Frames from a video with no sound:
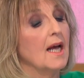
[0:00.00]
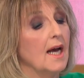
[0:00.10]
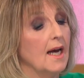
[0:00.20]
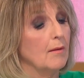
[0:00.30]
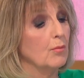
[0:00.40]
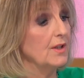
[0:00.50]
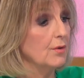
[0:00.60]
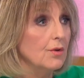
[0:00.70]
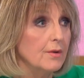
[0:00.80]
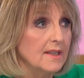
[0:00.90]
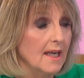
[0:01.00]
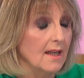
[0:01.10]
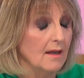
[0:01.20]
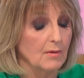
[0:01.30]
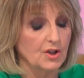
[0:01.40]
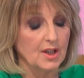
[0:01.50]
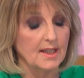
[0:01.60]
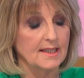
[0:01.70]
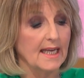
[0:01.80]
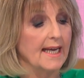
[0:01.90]
Um, we don't know exactly how much it
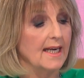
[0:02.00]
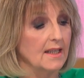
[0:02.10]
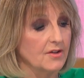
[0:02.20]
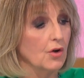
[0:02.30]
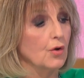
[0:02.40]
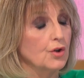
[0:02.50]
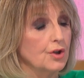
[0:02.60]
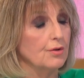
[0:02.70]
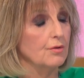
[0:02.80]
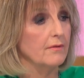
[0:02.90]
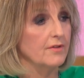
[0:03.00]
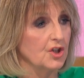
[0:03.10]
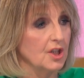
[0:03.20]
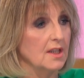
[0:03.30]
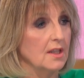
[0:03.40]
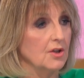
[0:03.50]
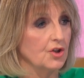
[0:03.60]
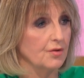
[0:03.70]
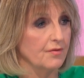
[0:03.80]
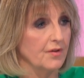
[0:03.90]
is, and it has gone to Virginia
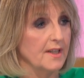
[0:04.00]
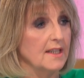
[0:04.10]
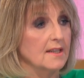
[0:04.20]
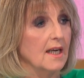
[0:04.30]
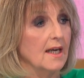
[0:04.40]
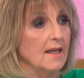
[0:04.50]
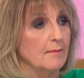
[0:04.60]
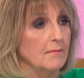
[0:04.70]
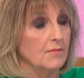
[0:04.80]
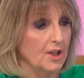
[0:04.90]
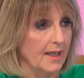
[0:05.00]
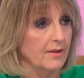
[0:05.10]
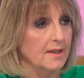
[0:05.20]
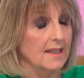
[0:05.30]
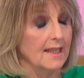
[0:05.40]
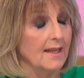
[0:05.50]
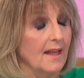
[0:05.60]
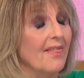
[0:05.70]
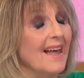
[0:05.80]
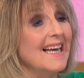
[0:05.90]
Giuffre's um, charity.
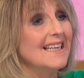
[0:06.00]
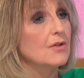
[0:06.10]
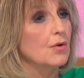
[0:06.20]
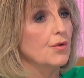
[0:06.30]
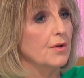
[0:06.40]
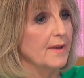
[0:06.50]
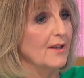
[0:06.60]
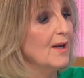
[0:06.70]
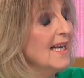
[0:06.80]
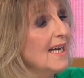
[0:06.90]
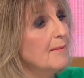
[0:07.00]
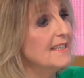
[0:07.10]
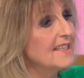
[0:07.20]
Yeah, good. That Very, is all that we know. I mean,